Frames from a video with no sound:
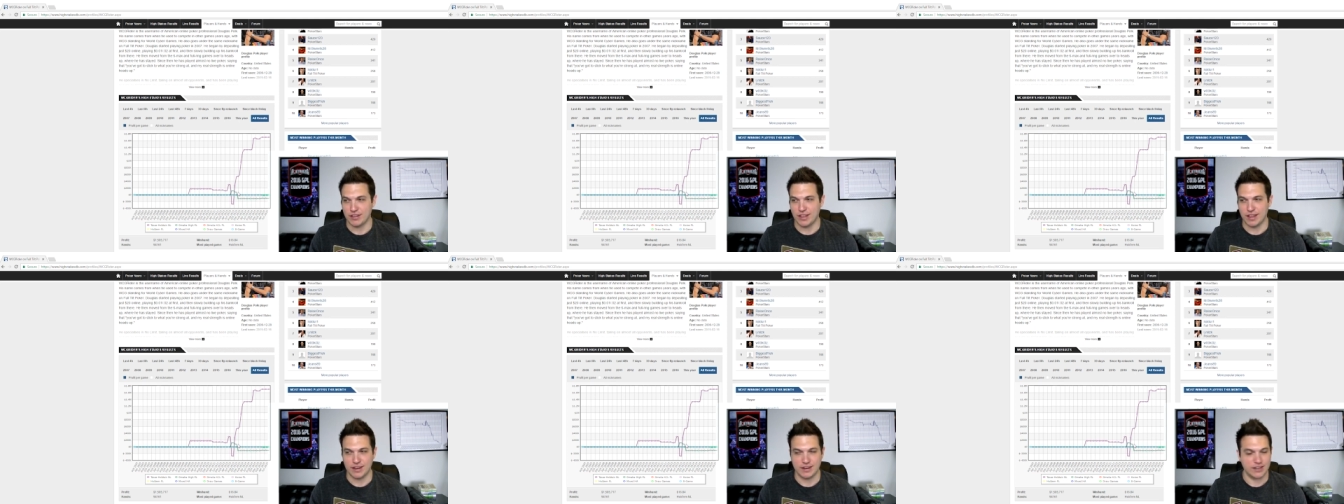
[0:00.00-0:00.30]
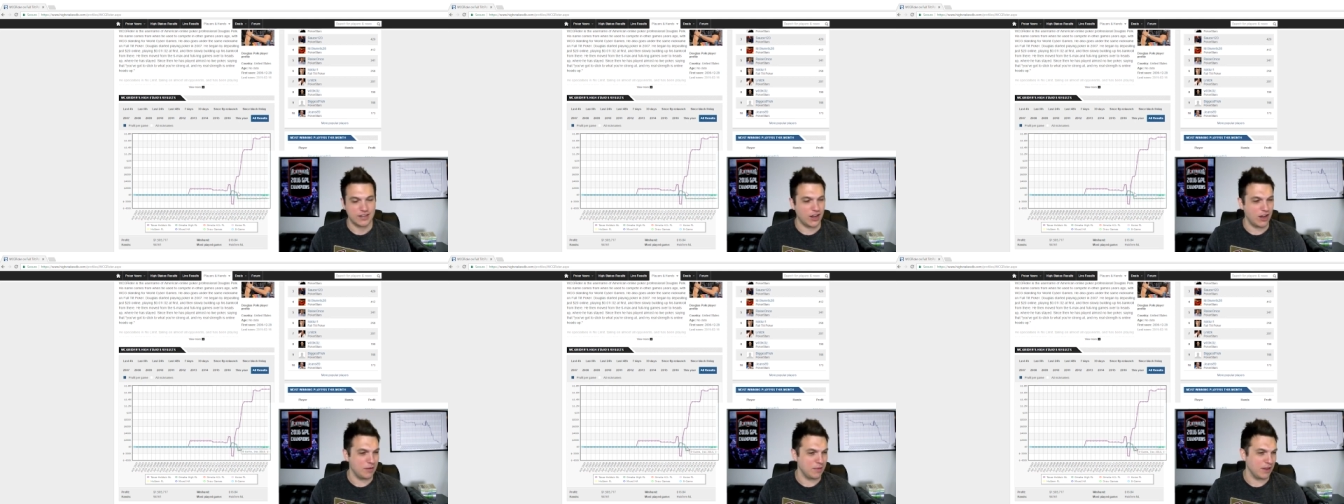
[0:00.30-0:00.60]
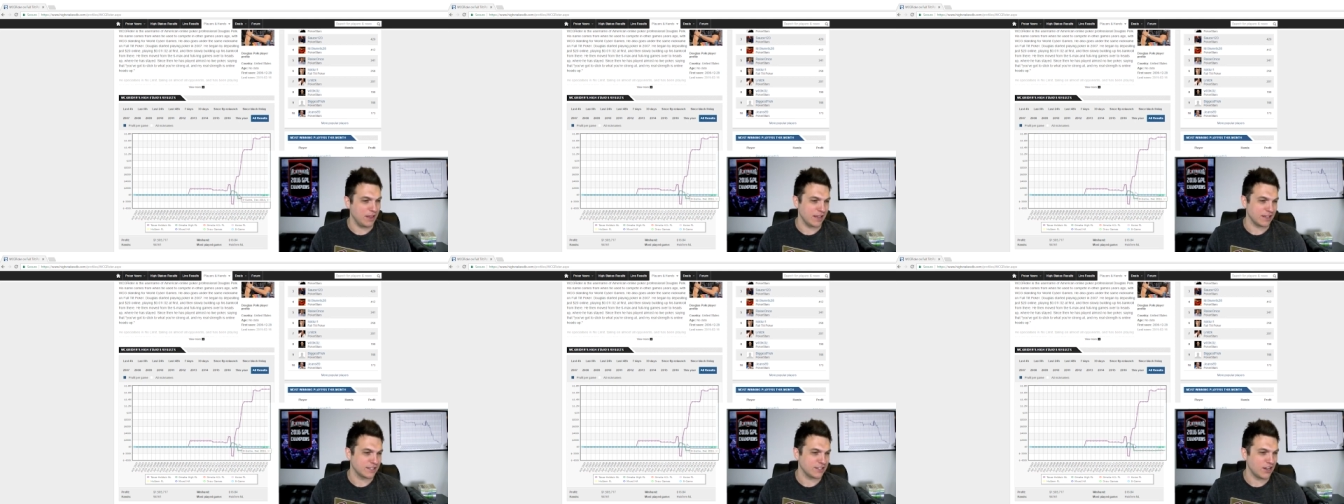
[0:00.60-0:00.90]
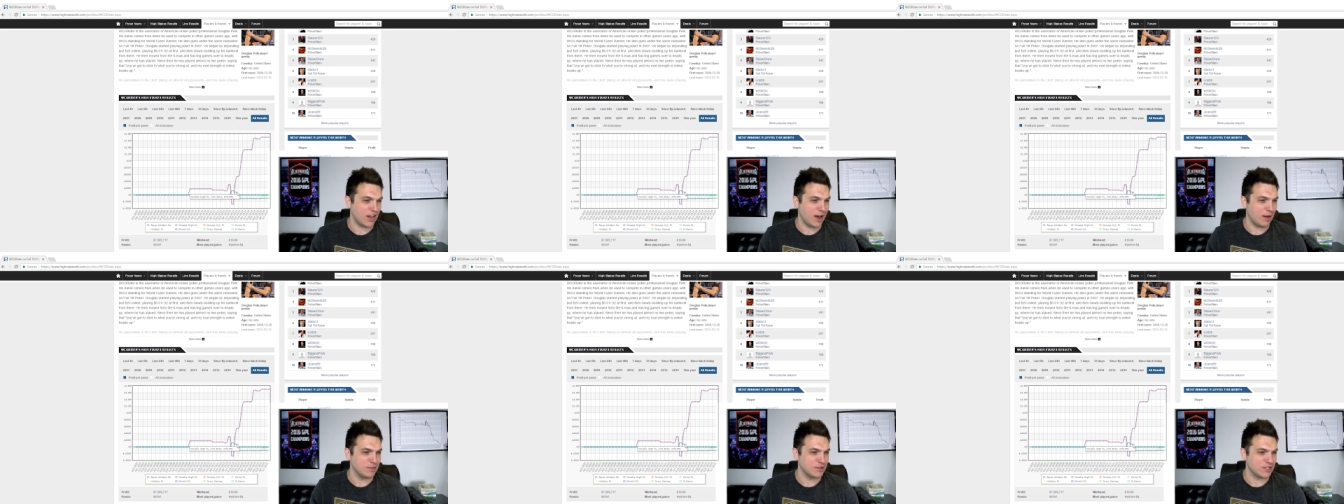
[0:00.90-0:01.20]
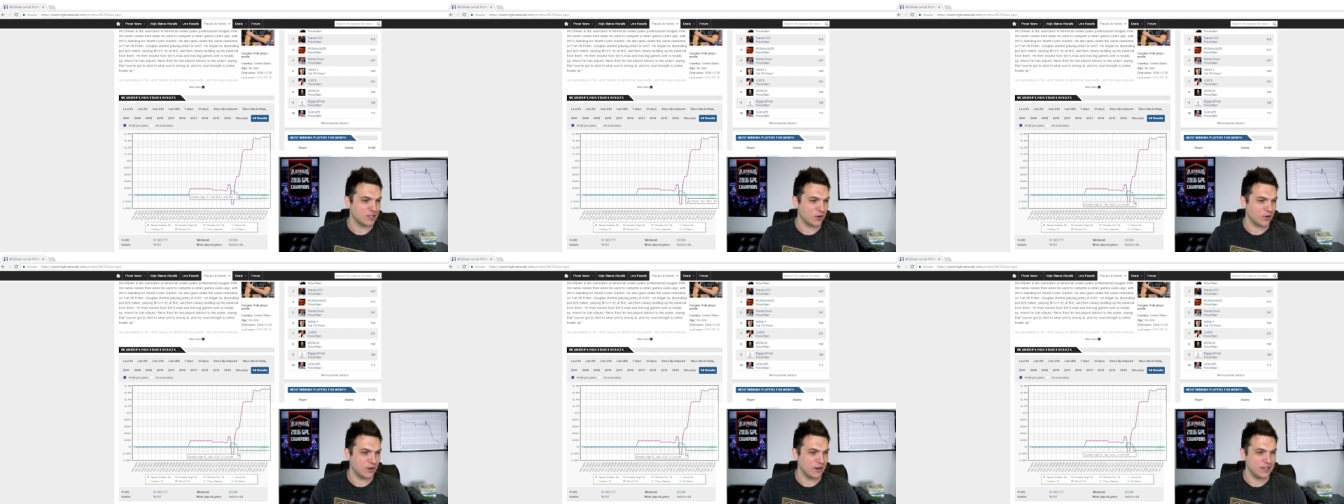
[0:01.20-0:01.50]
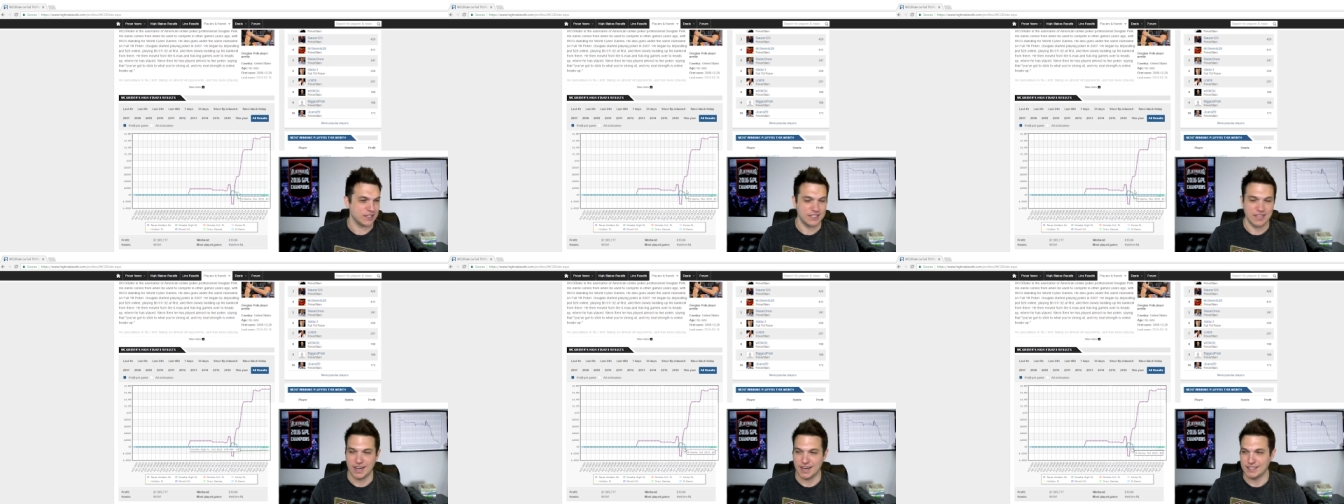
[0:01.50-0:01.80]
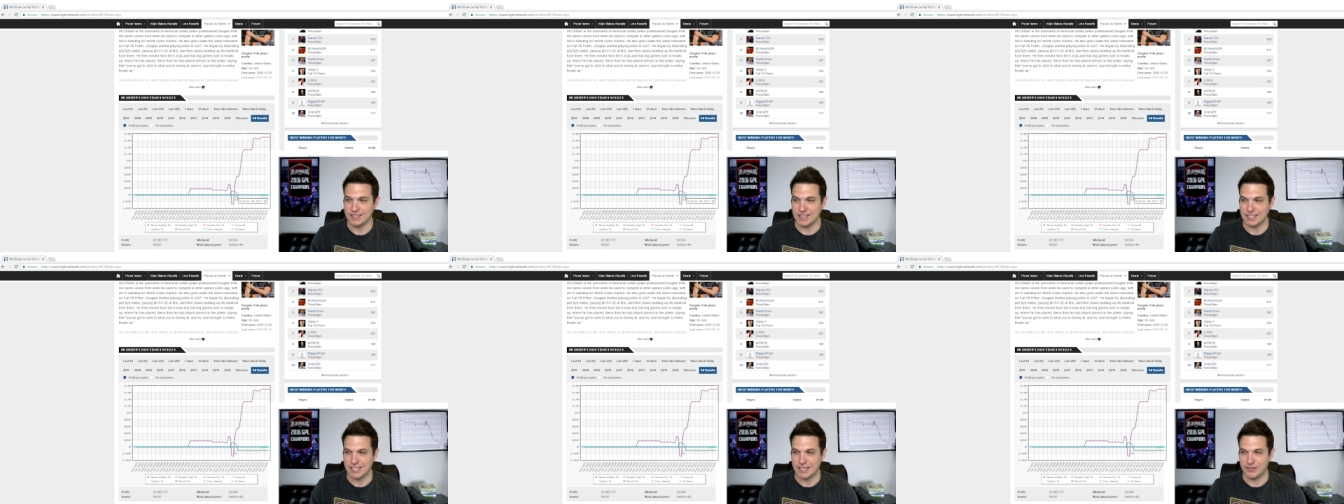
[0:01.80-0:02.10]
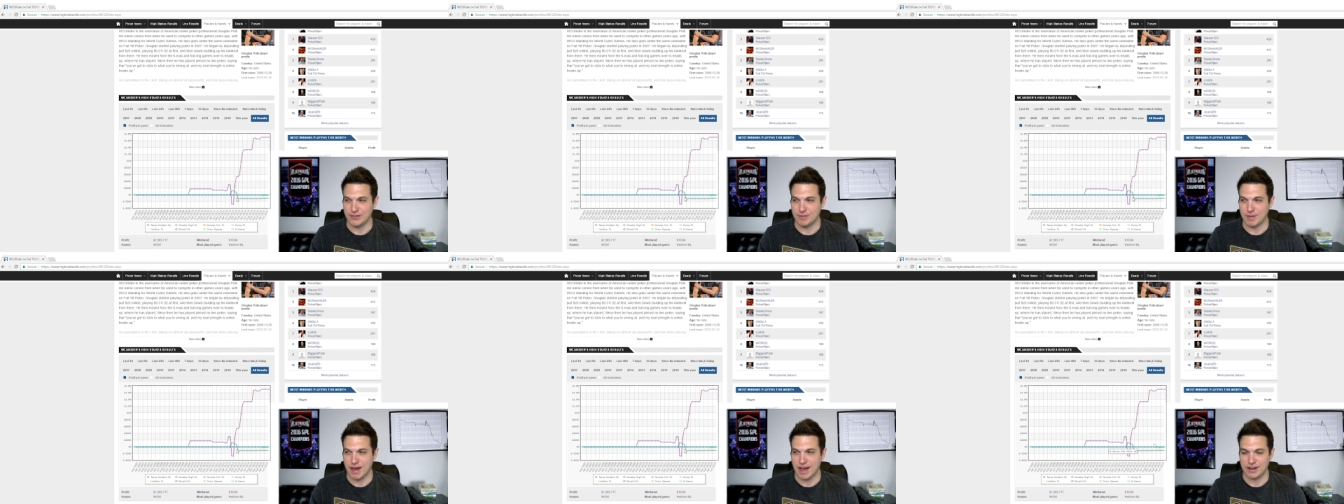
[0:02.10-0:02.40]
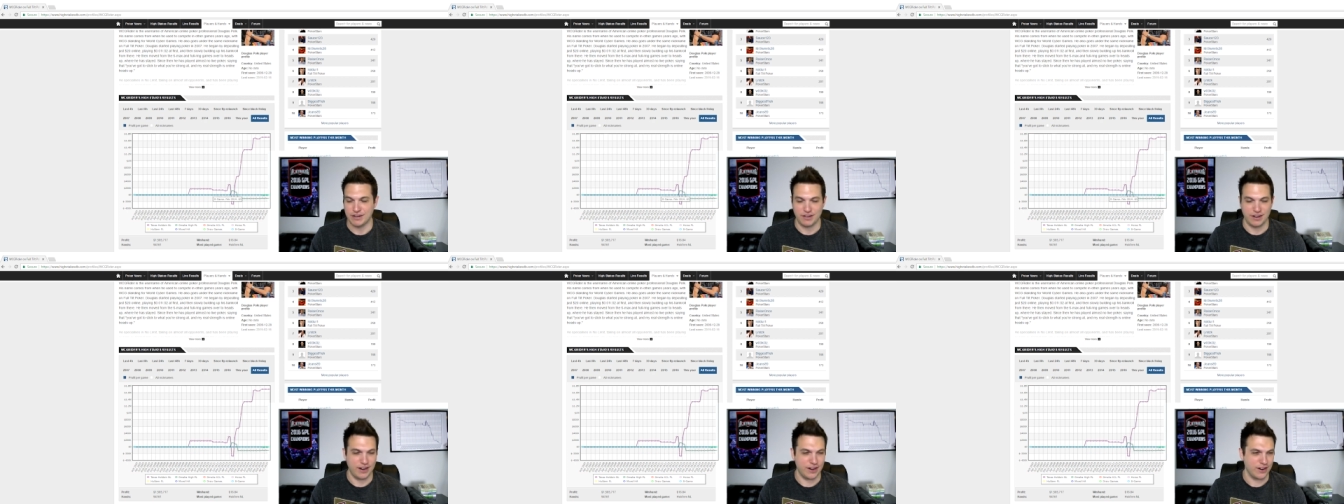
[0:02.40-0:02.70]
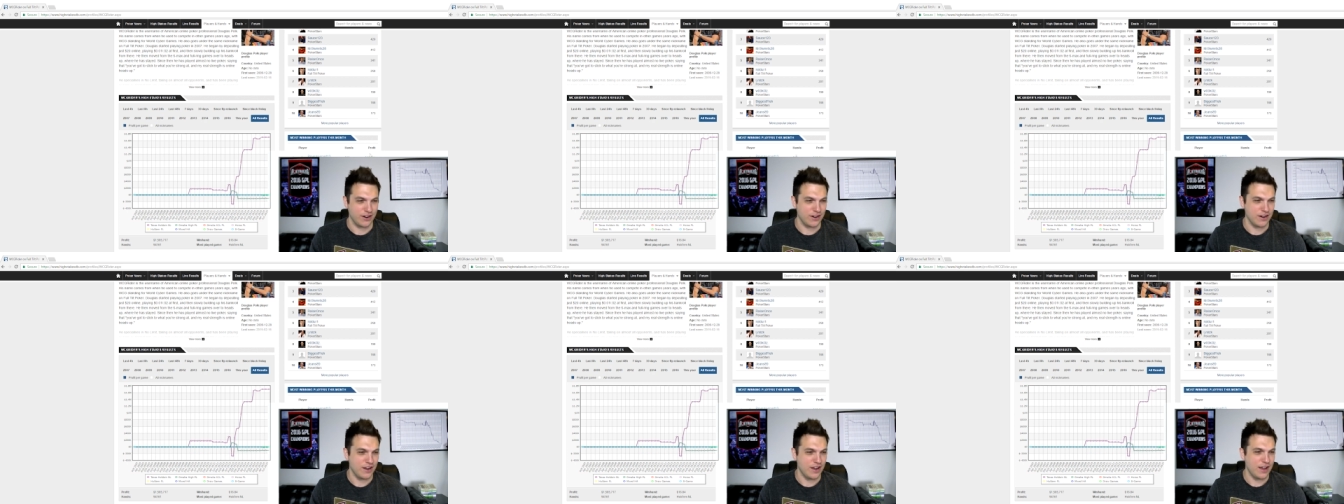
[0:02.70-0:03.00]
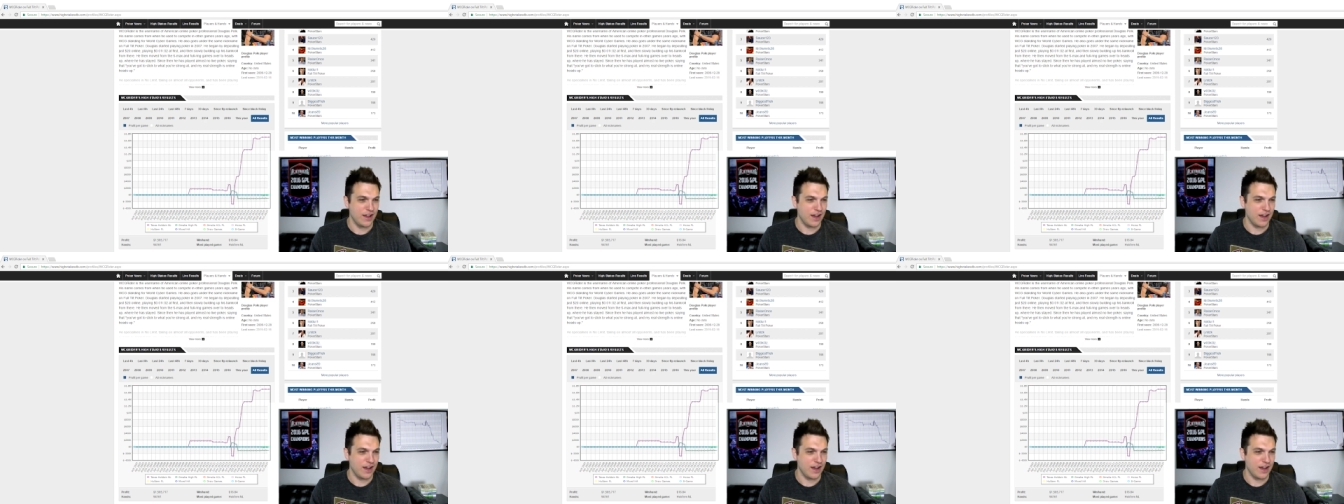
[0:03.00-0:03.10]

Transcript: you're like telling me like sob stories. Like it doesn't even matter here.